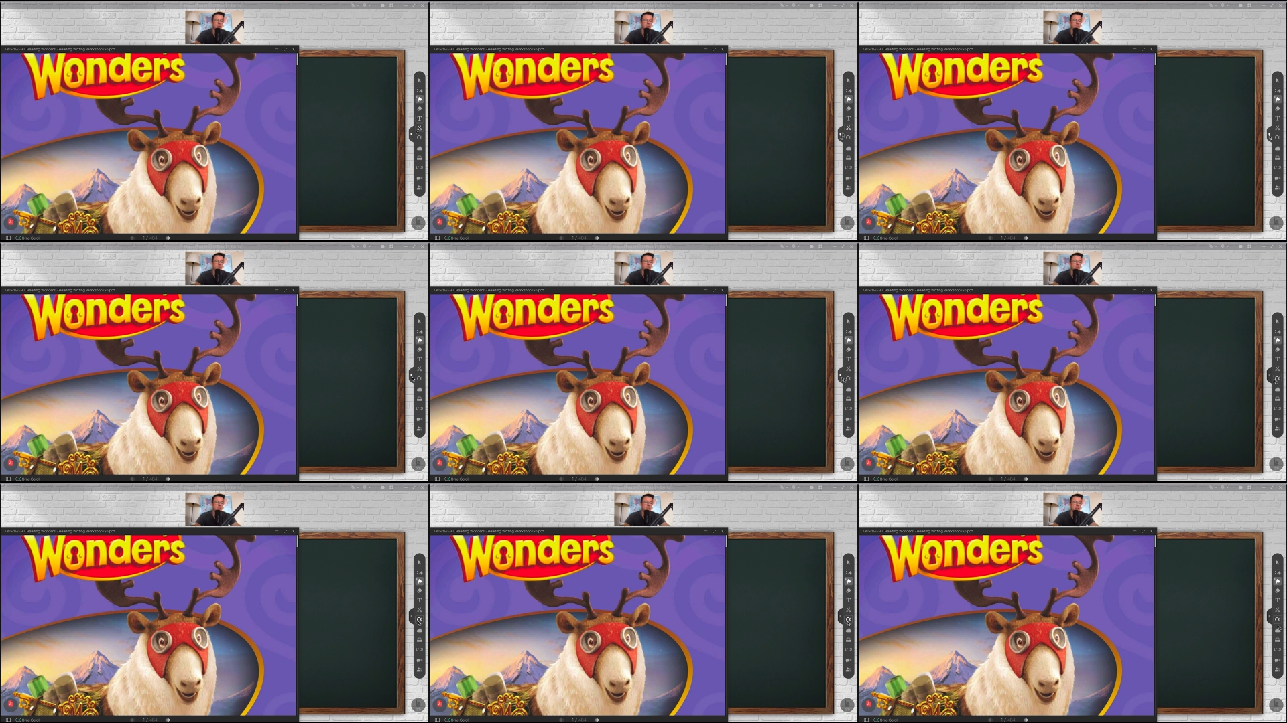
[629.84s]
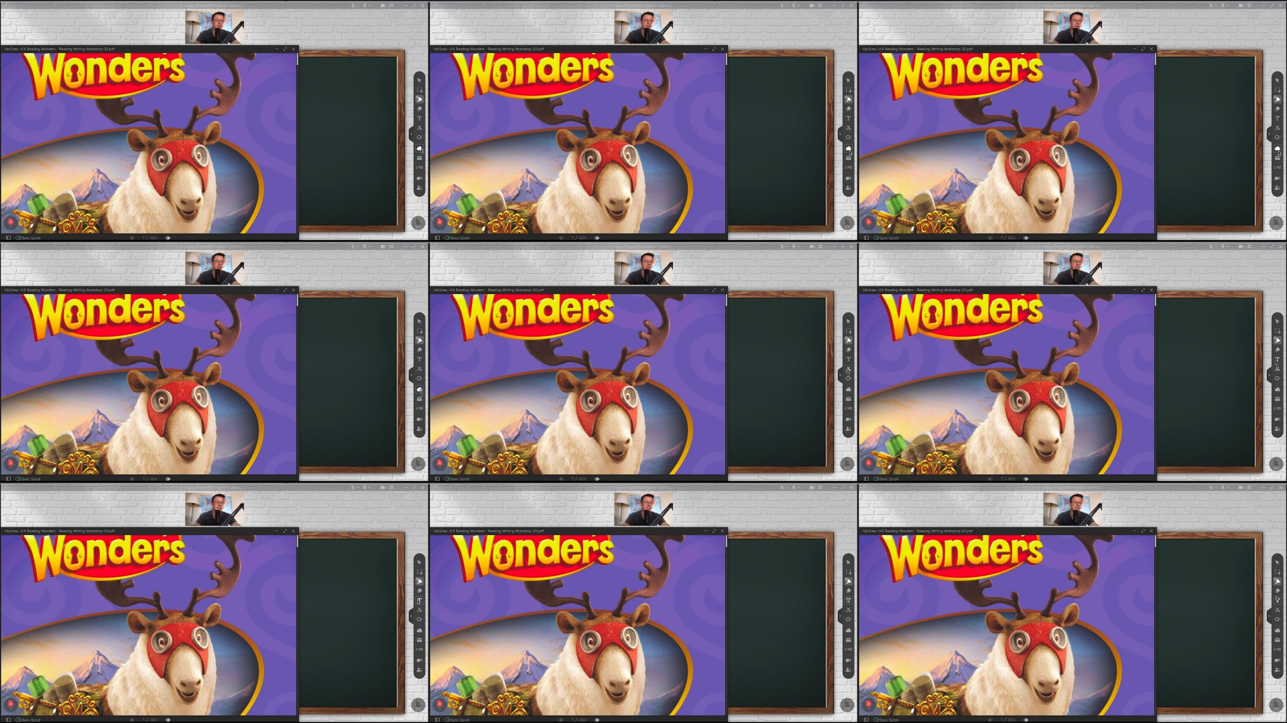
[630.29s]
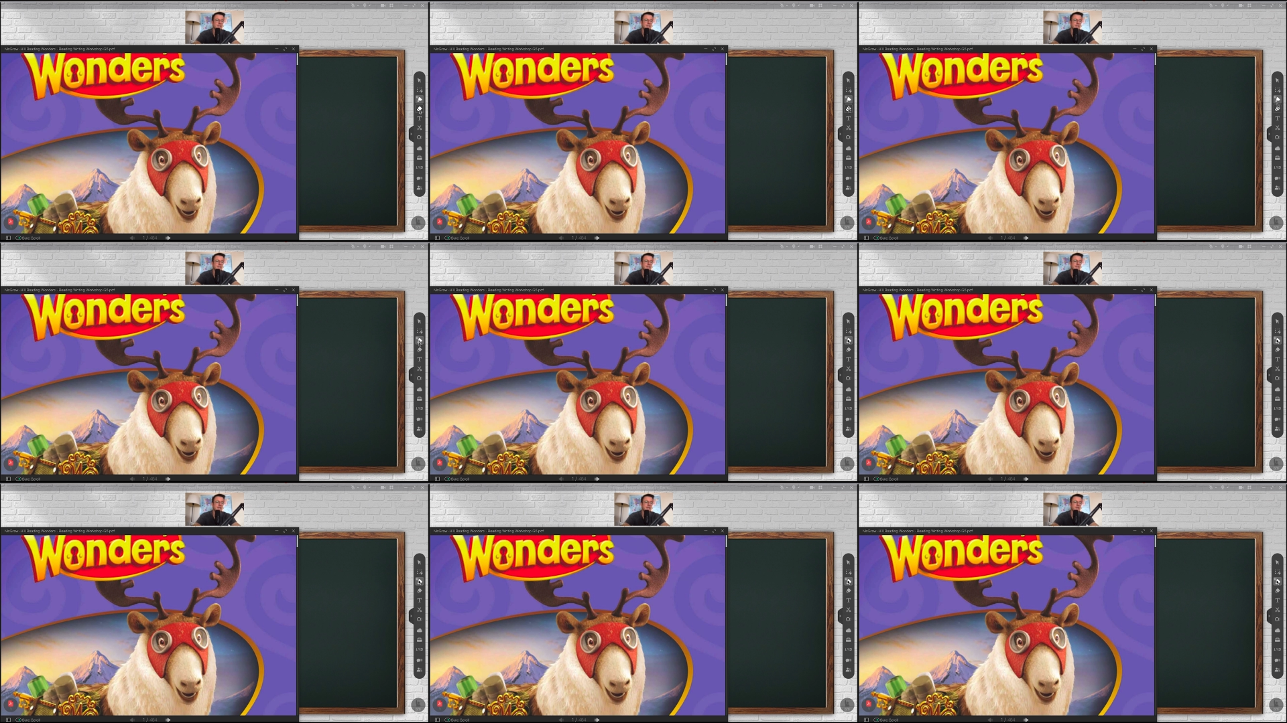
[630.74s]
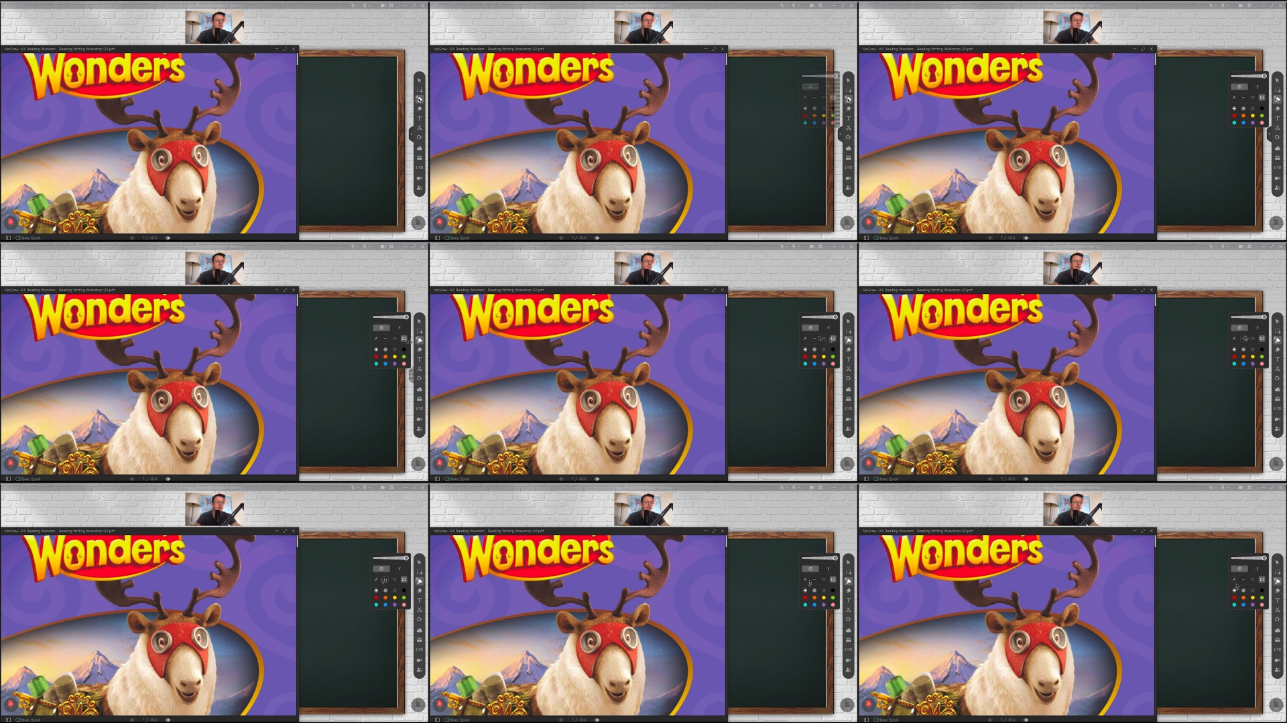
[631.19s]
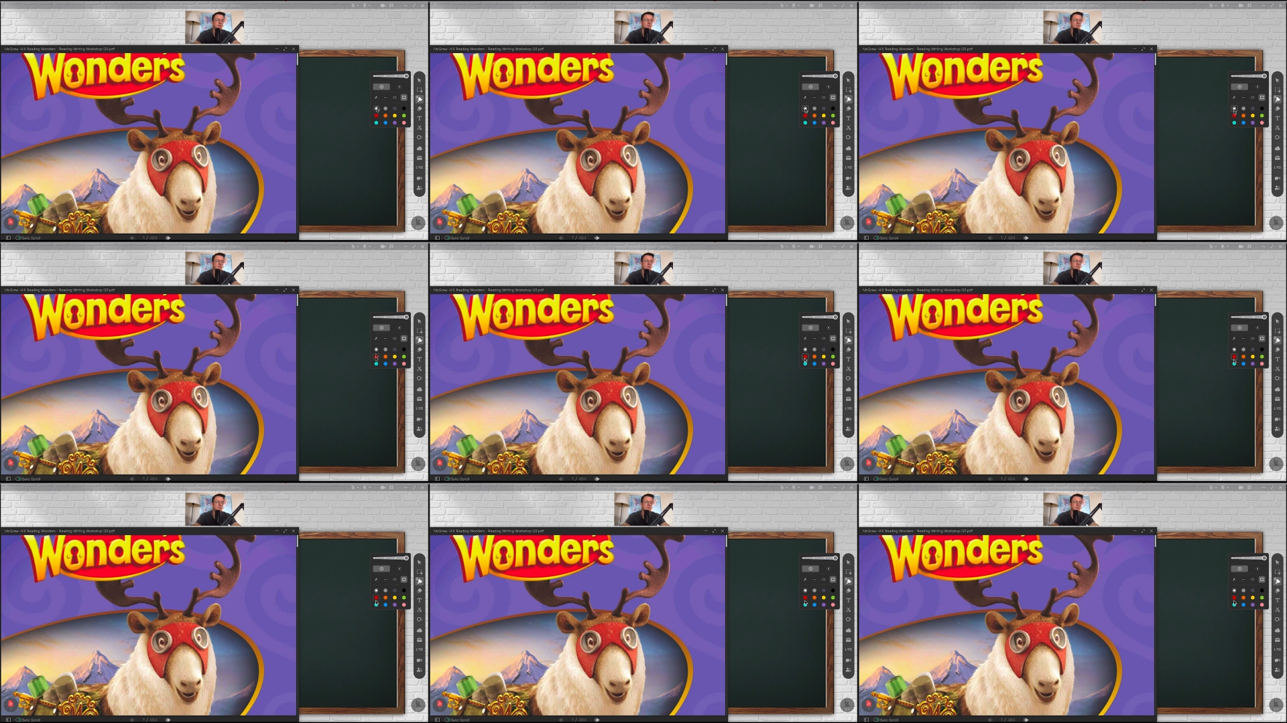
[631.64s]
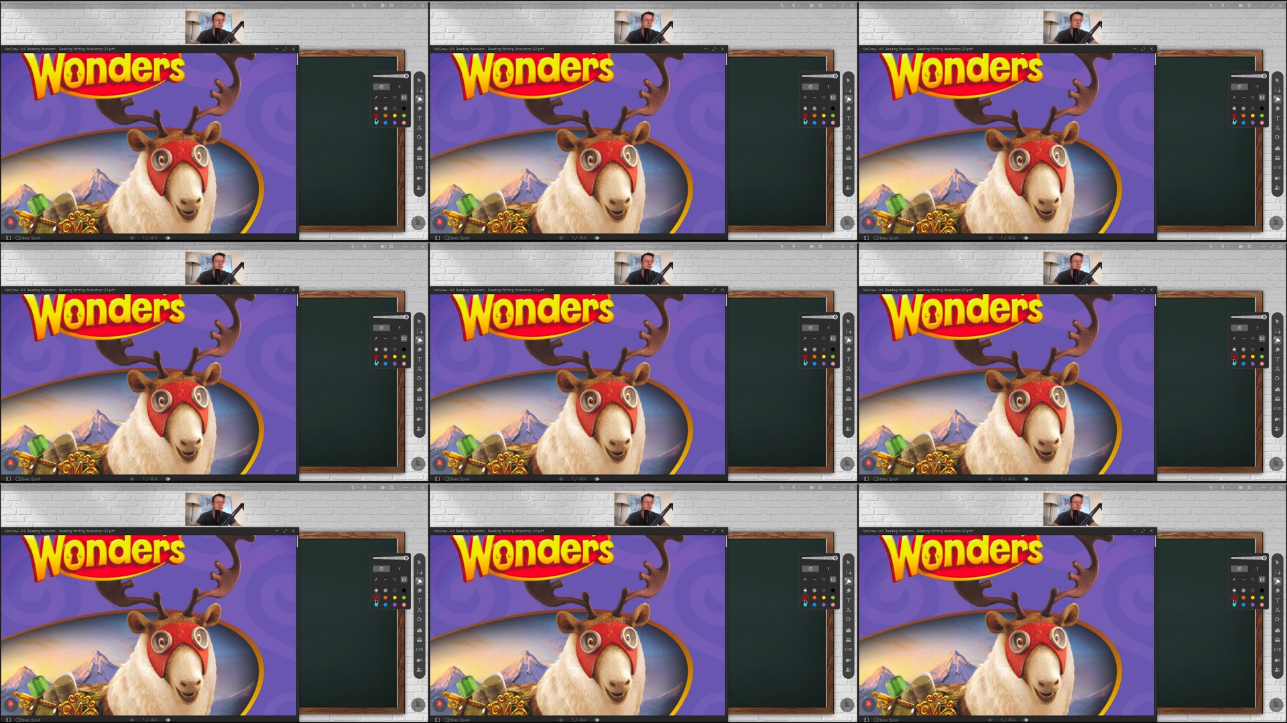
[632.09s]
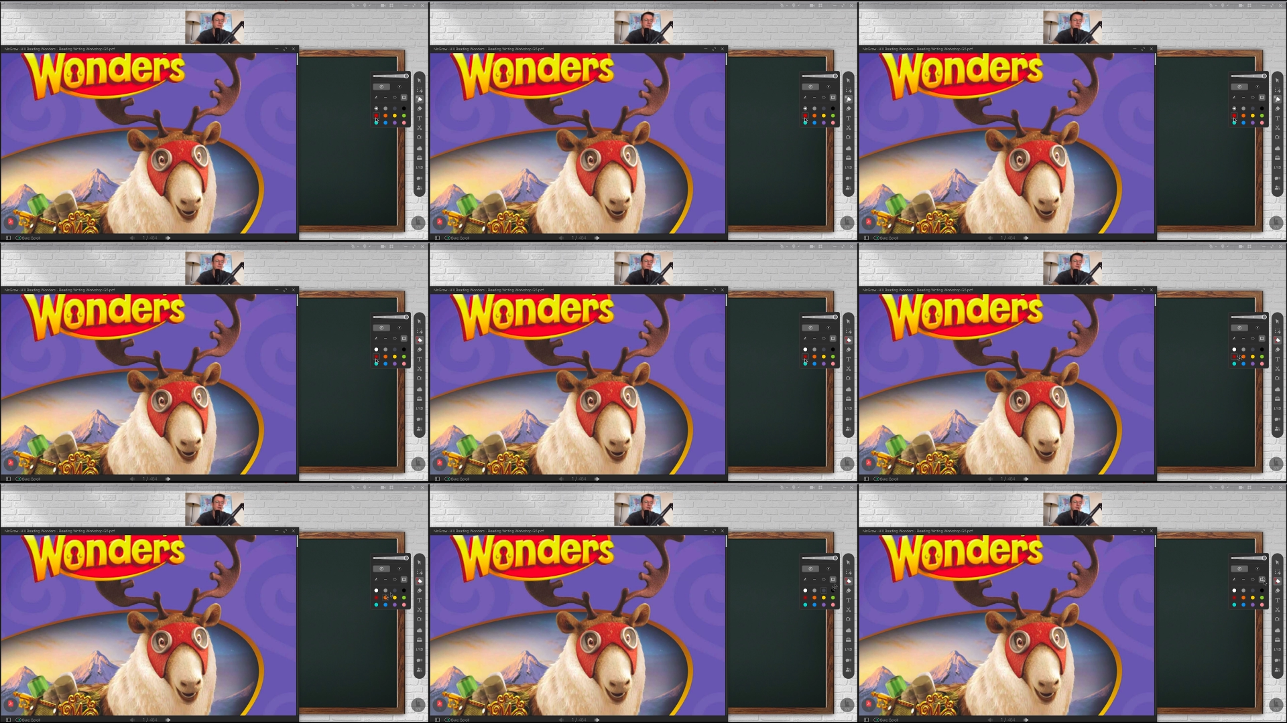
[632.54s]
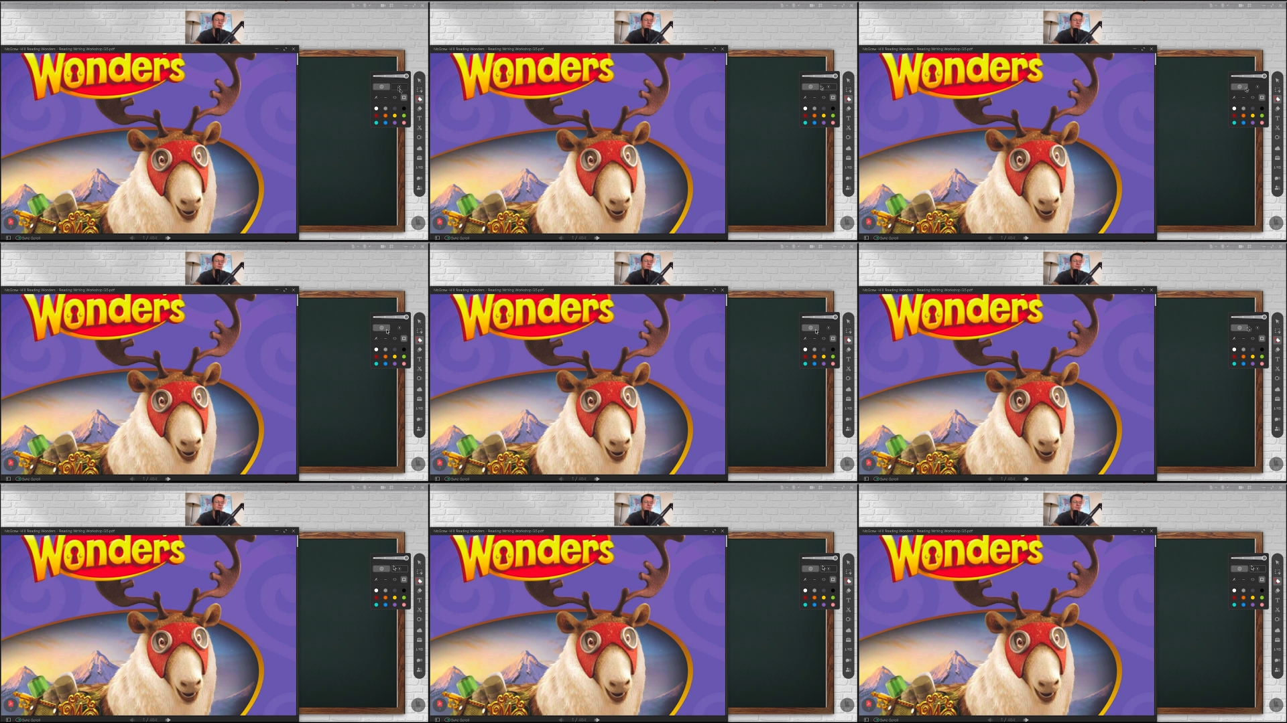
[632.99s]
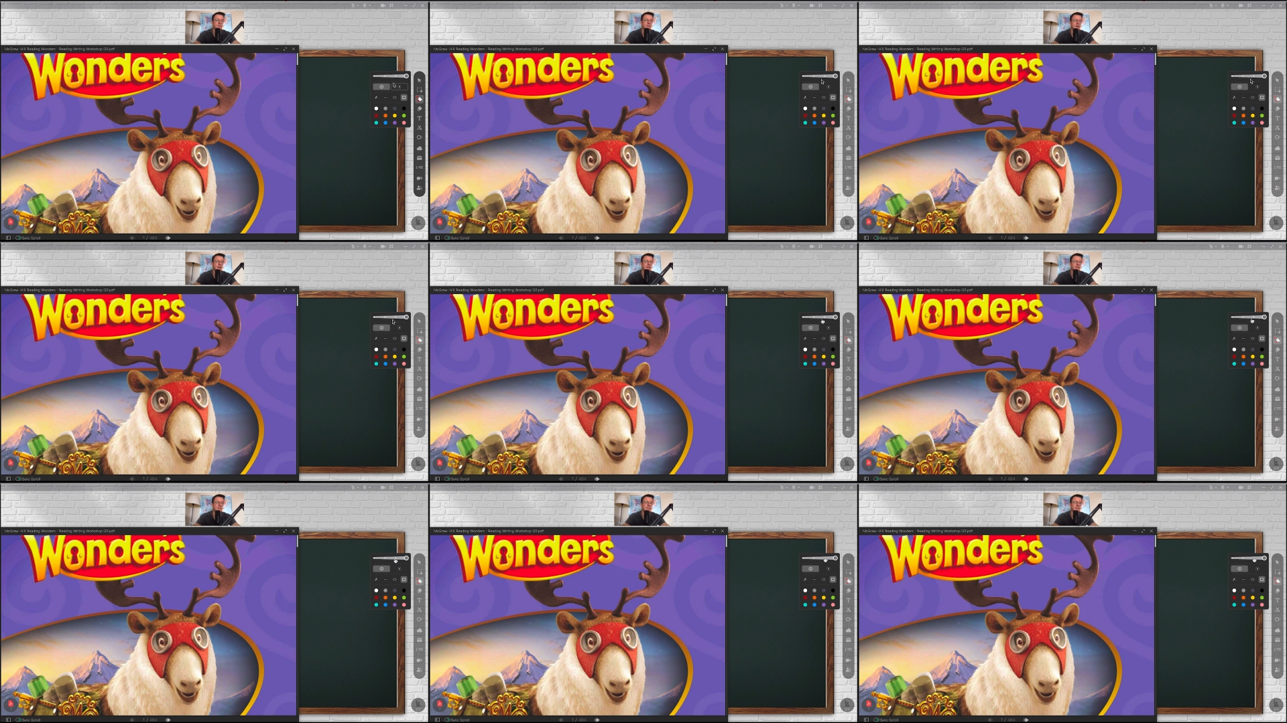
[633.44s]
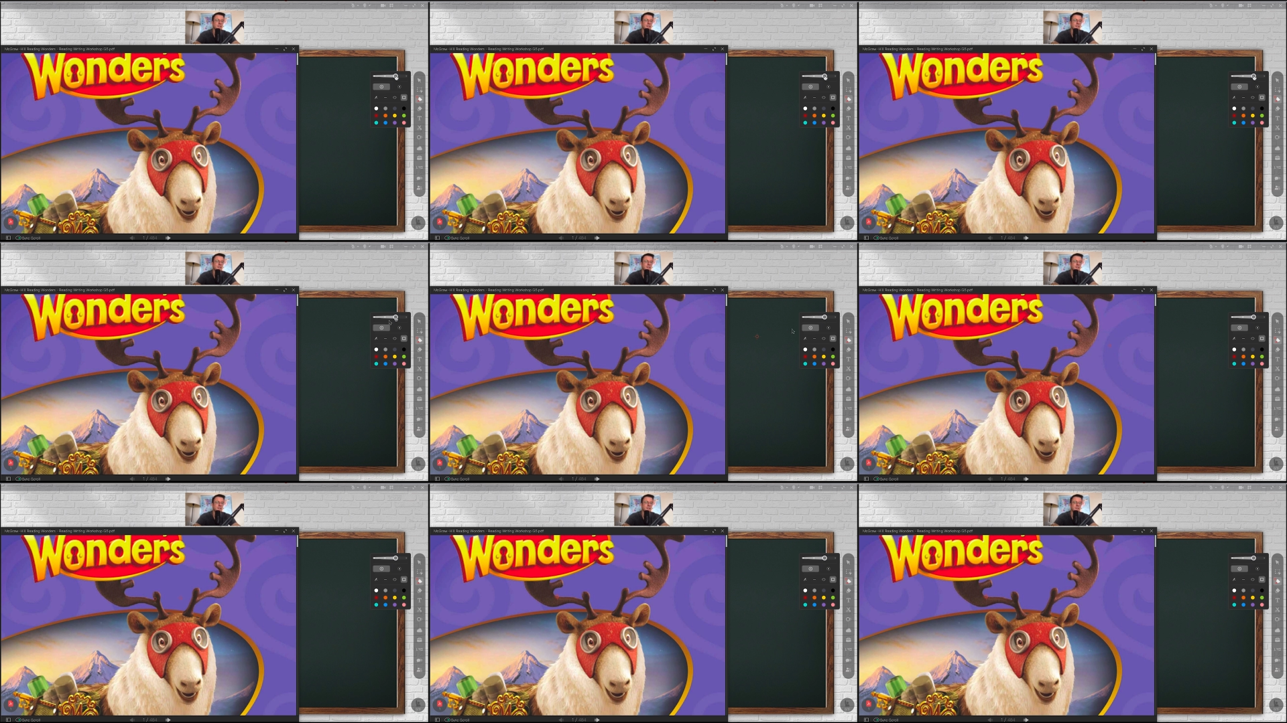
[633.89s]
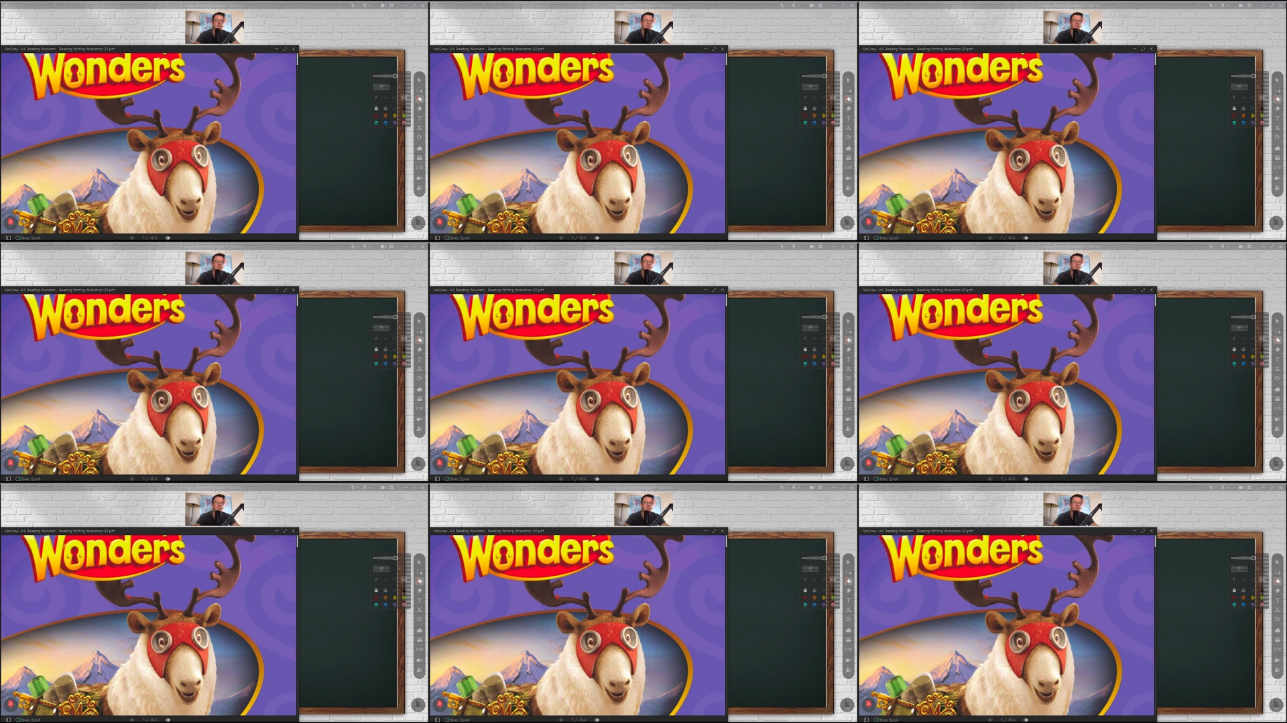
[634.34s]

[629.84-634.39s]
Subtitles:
(no speaker visible)